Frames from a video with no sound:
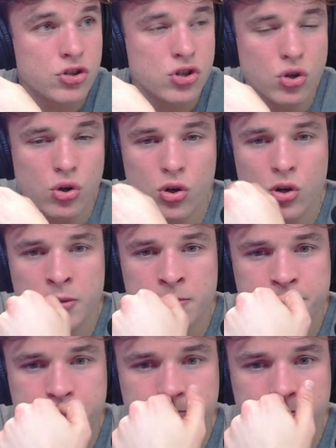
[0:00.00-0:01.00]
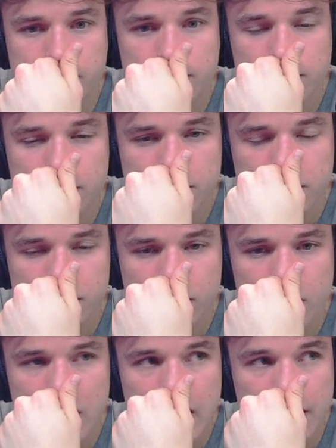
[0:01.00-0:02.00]
sure
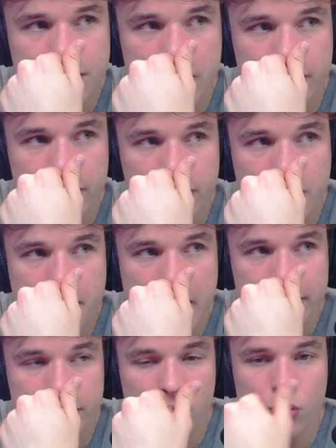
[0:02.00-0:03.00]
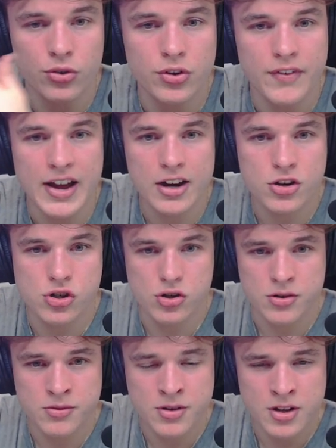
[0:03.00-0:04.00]
if this is the best course of
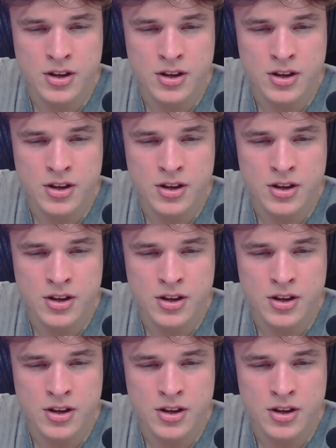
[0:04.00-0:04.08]
action.